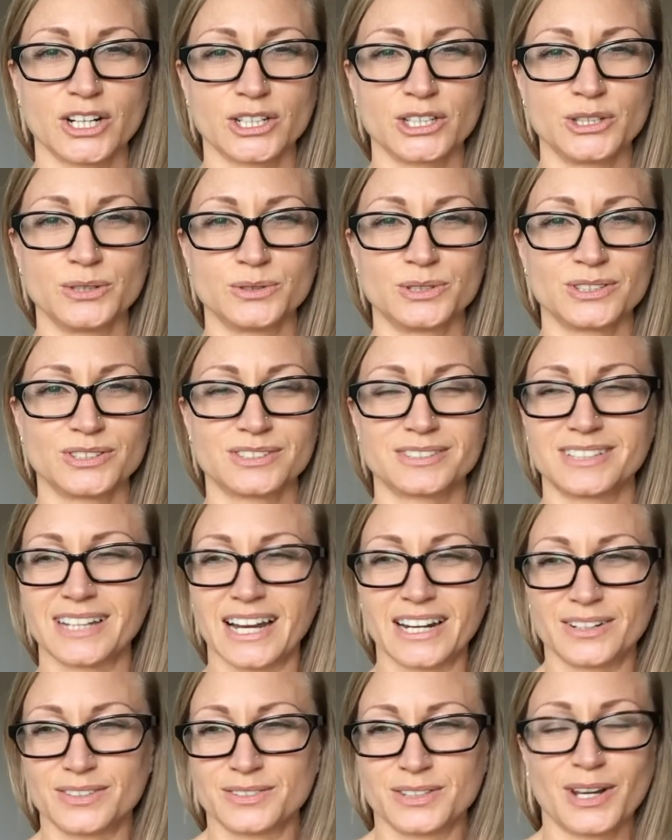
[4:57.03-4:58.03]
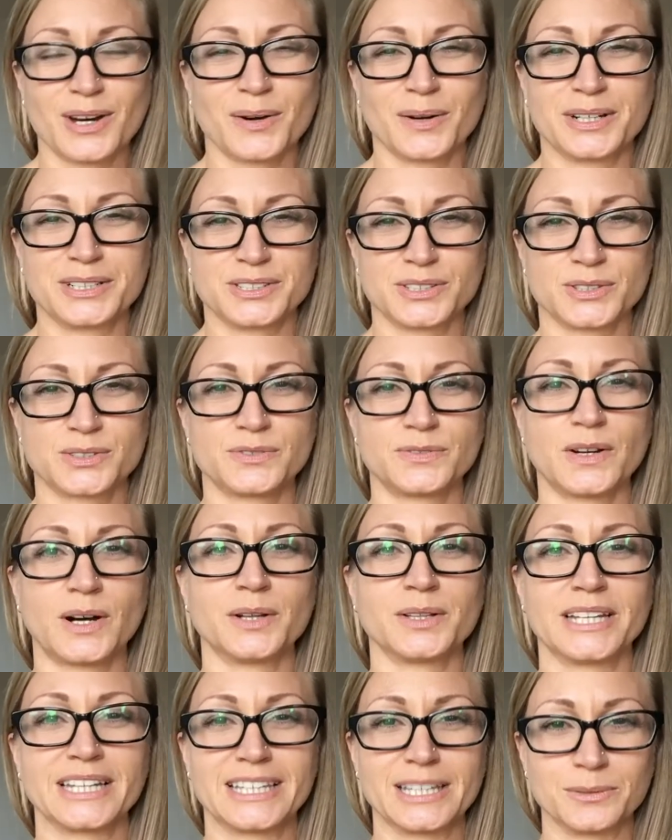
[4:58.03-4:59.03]
You just, I don't know, I just
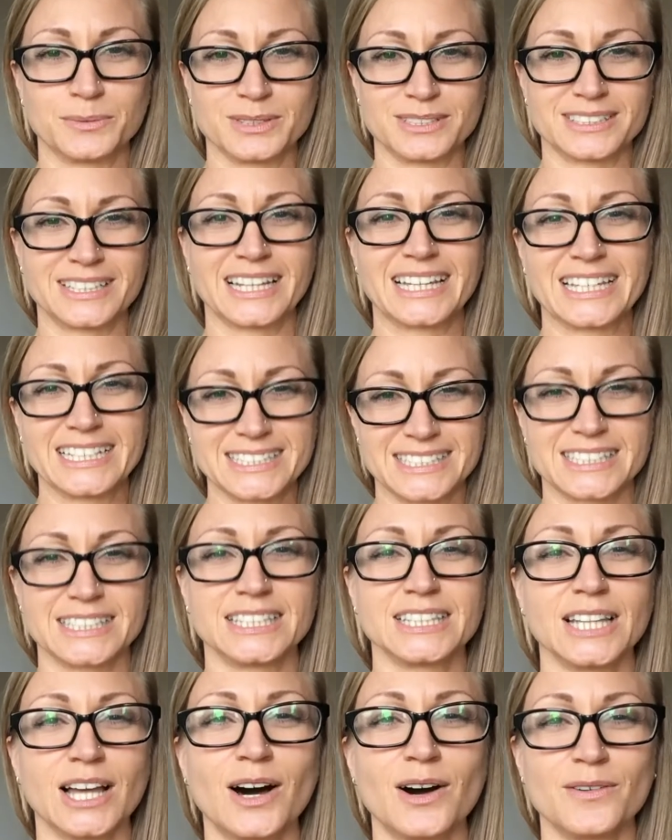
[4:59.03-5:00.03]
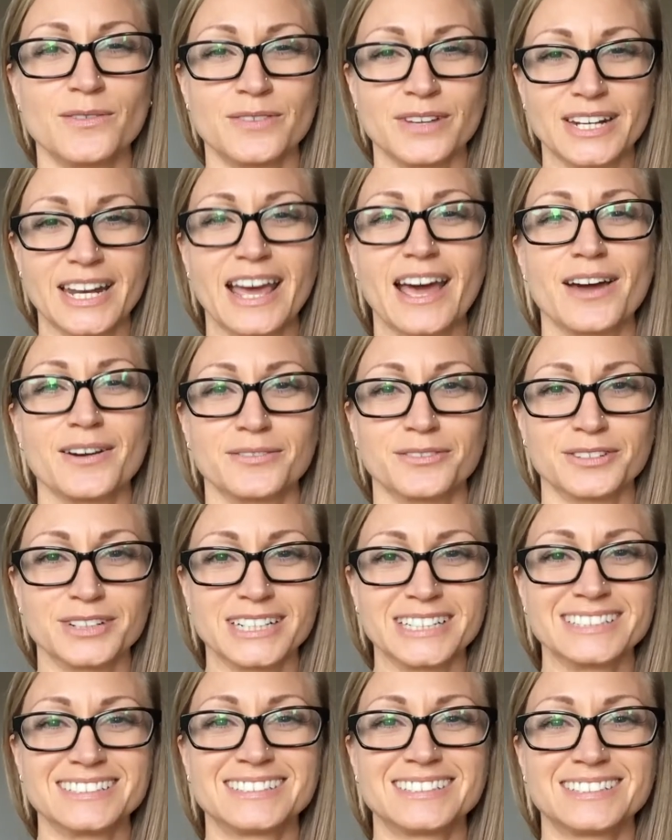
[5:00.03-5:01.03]
felt like it was like it's love in
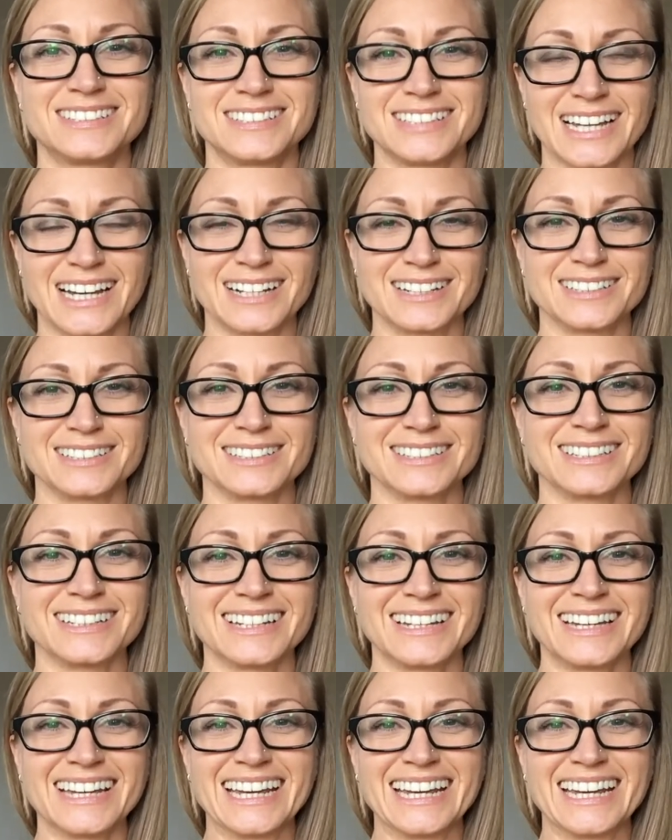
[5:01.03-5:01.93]
every cell,